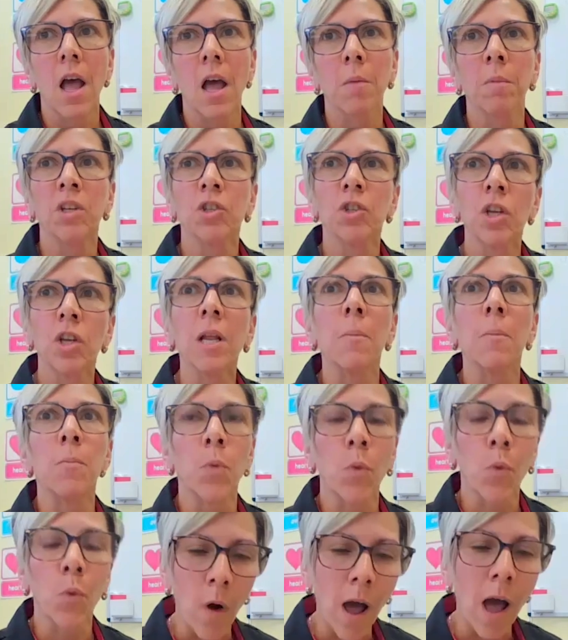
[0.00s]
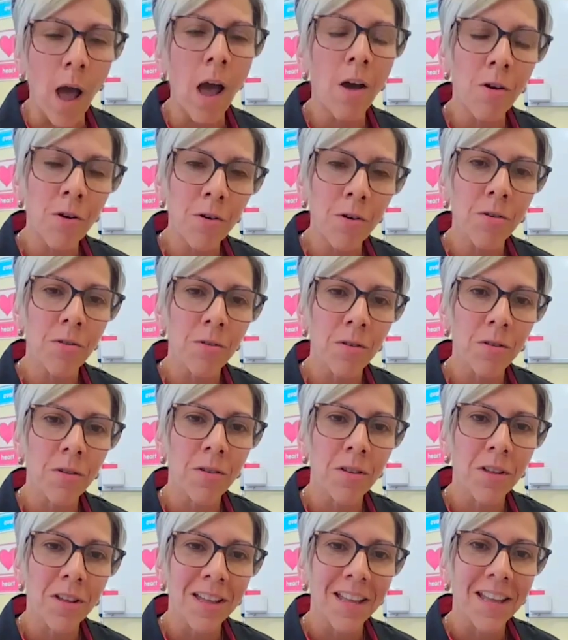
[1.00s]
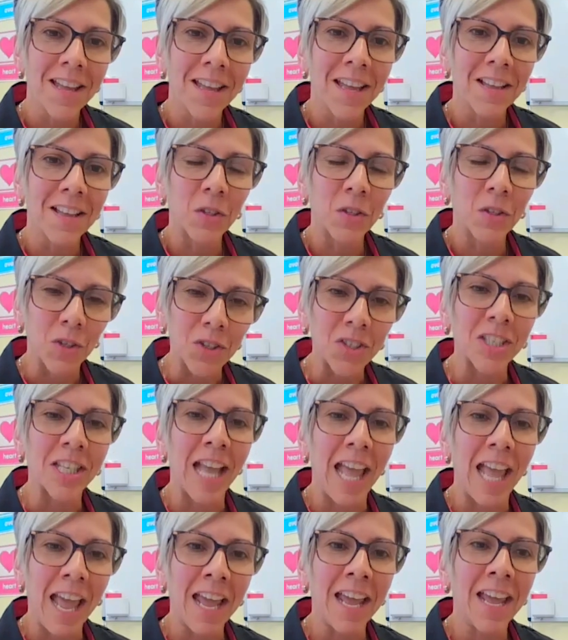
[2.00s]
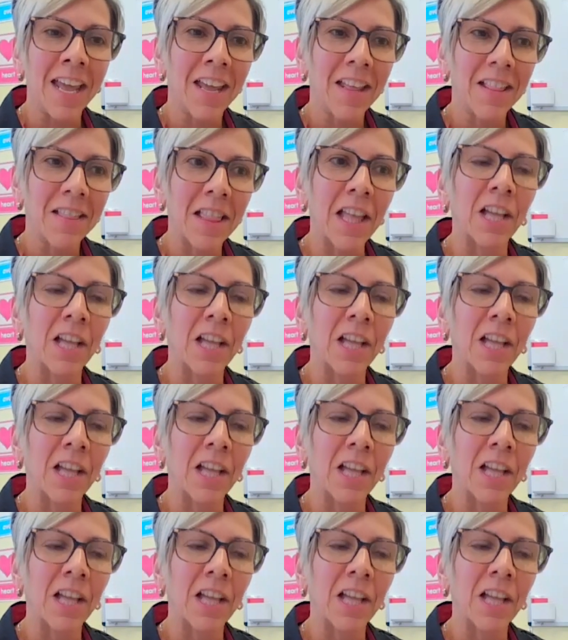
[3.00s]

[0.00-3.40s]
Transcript: I'm actually proud to say